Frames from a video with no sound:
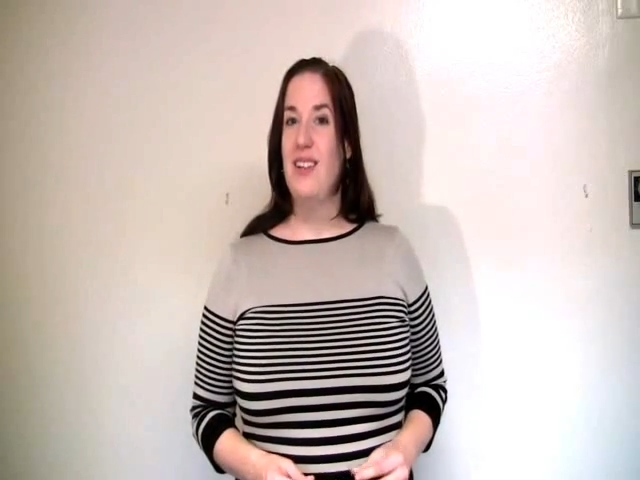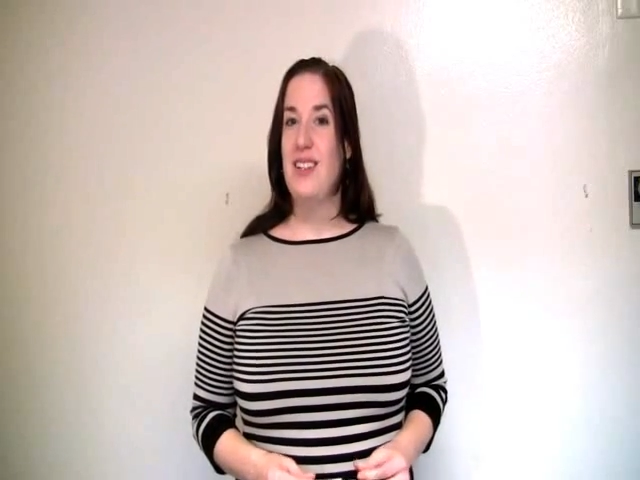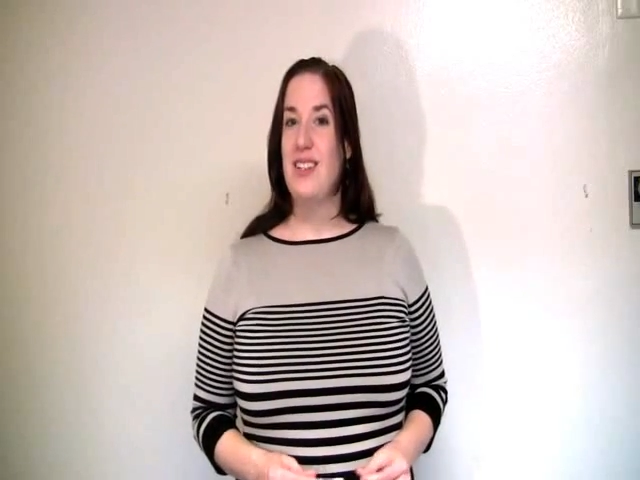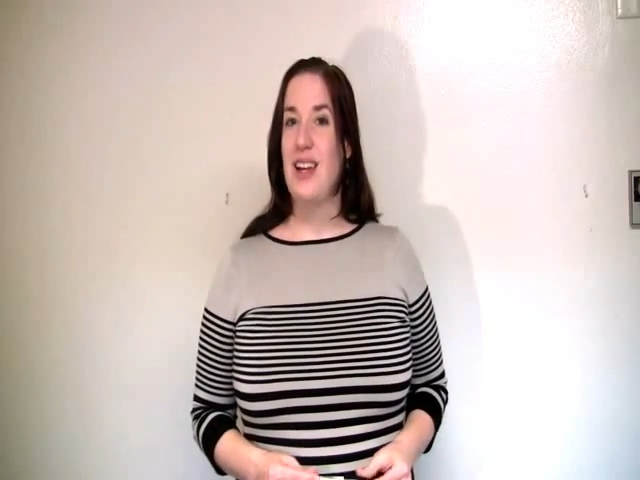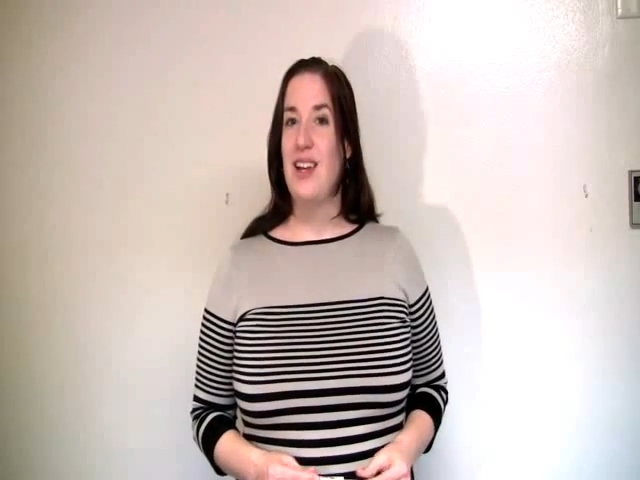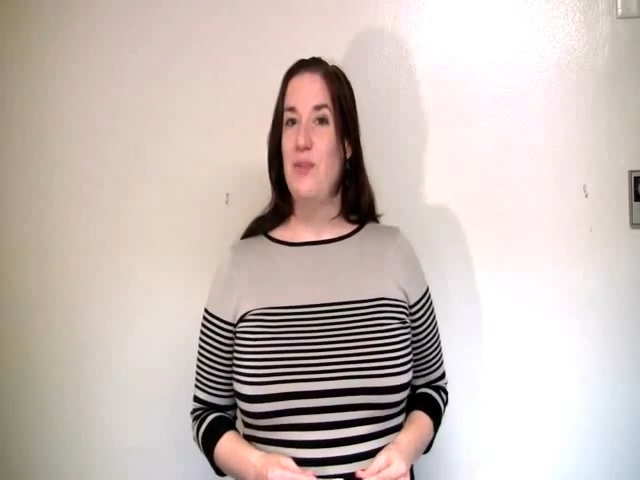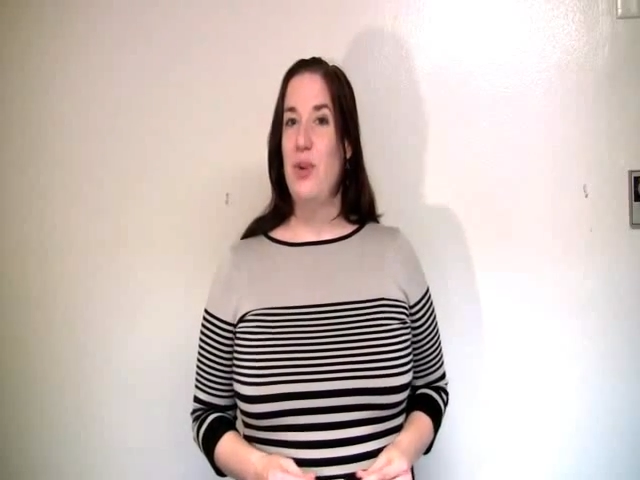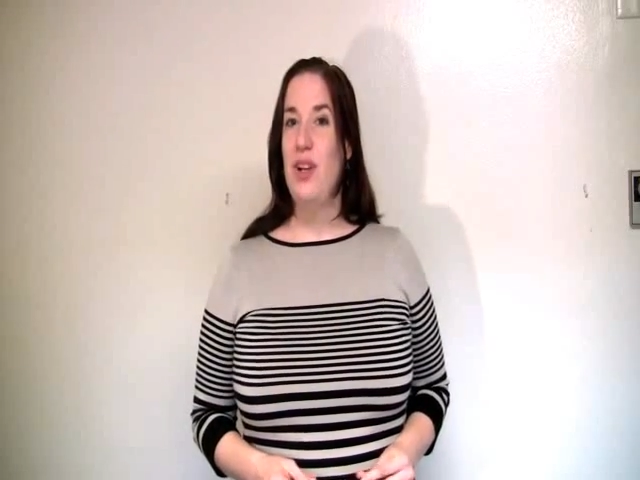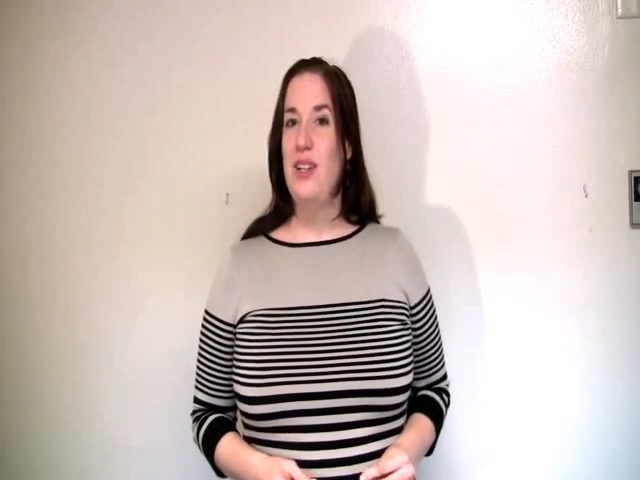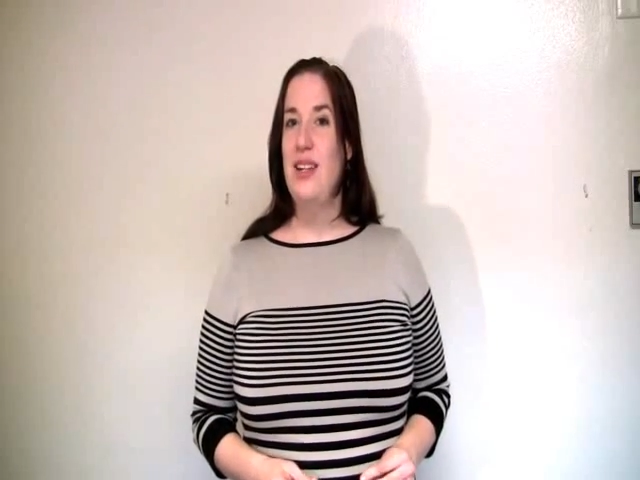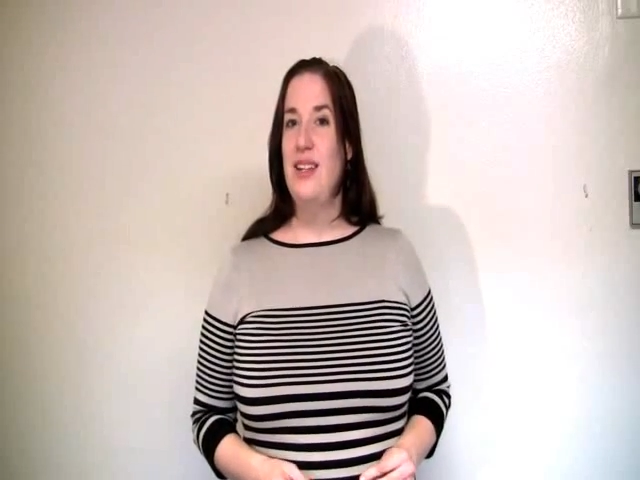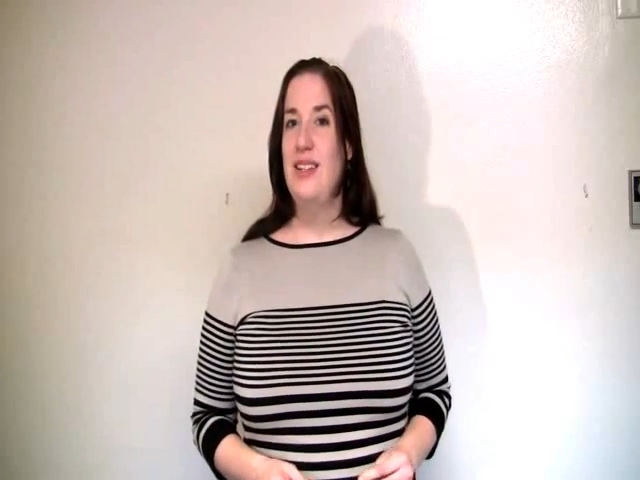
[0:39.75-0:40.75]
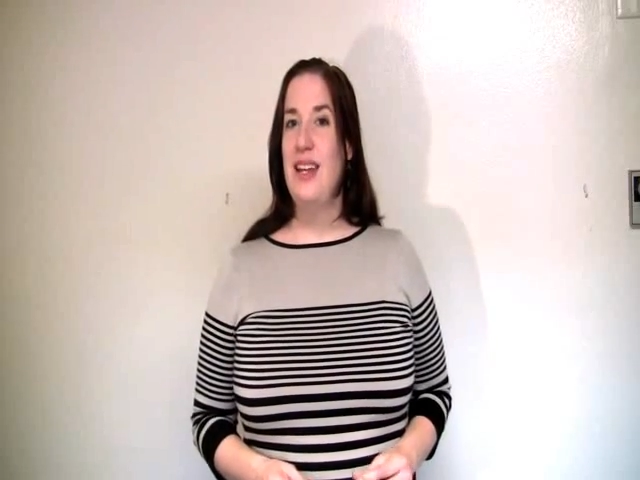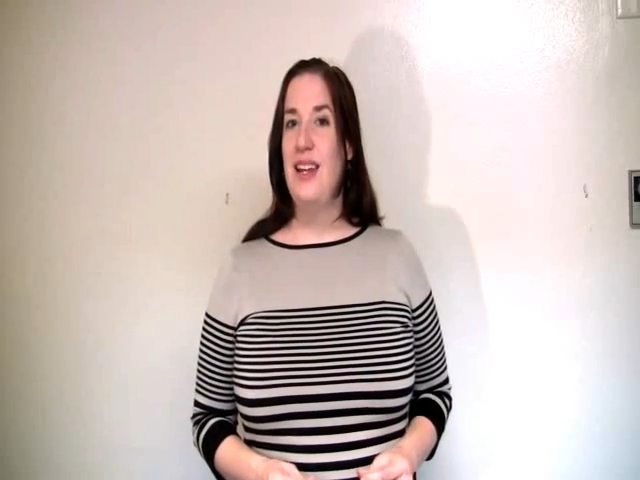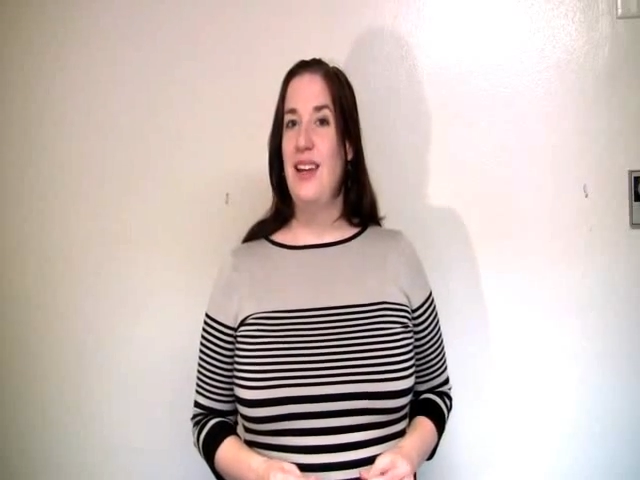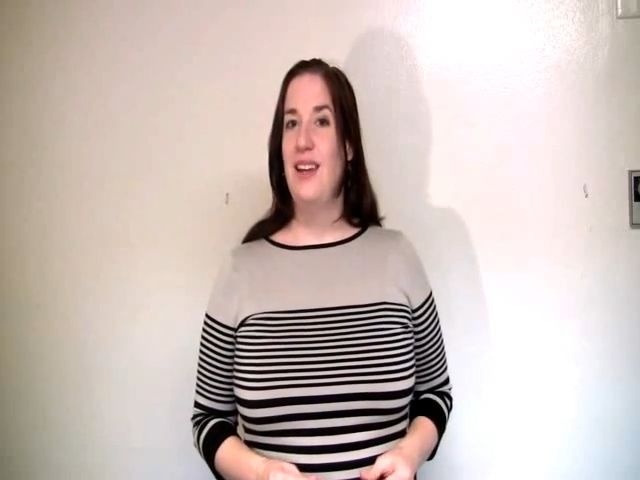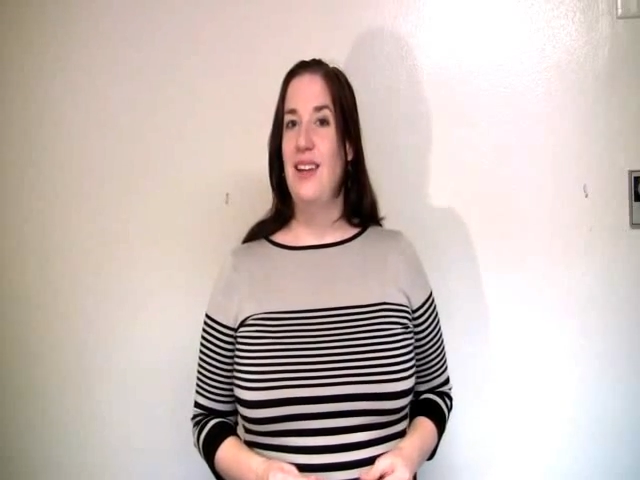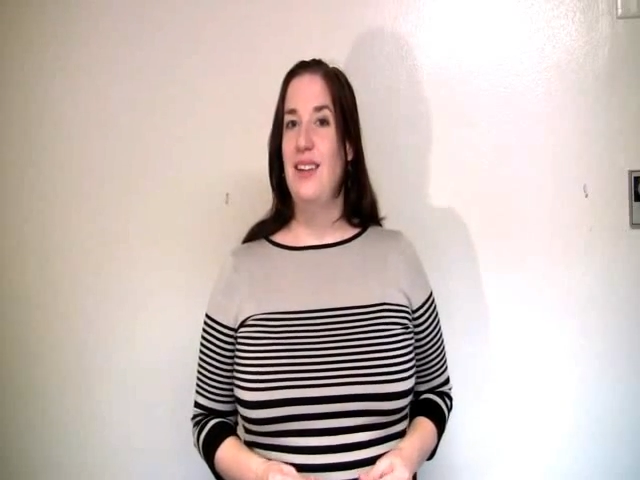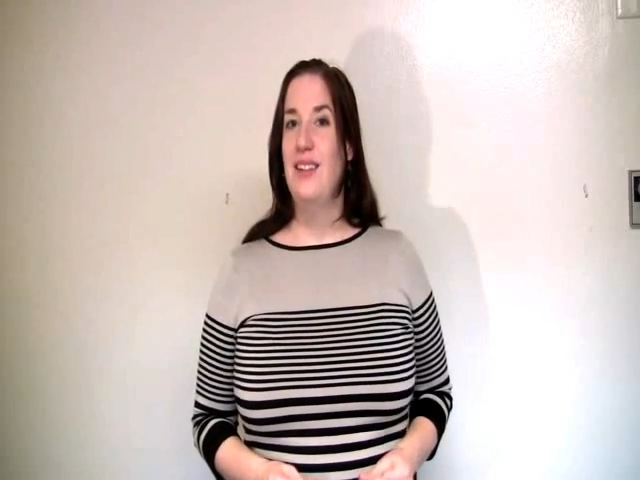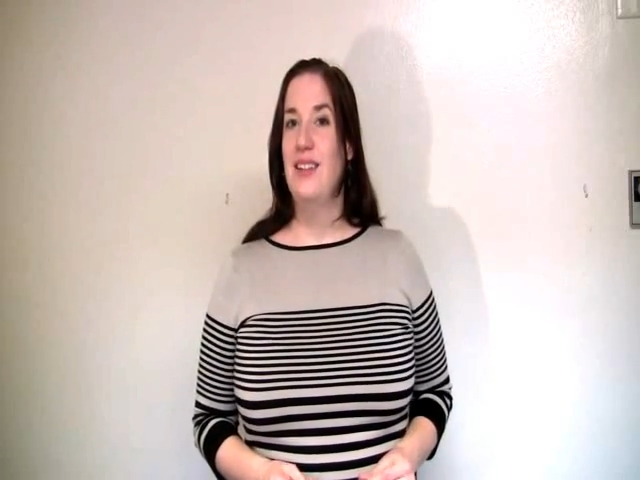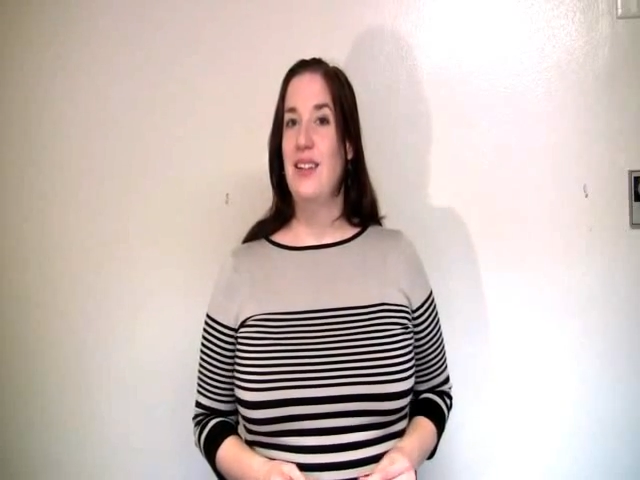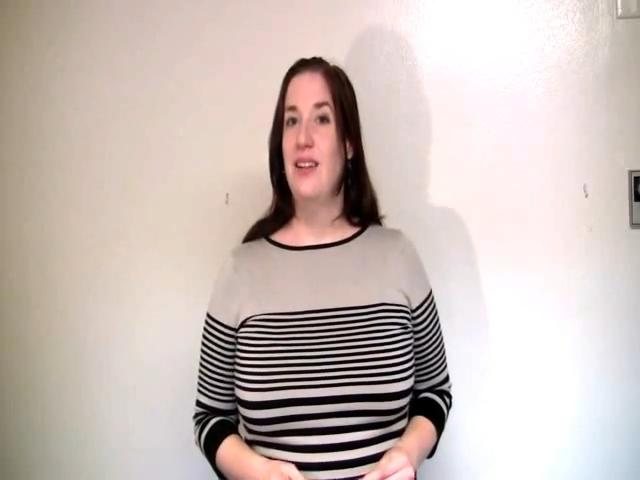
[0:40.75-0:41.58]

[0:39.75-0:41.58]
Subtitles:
design process, and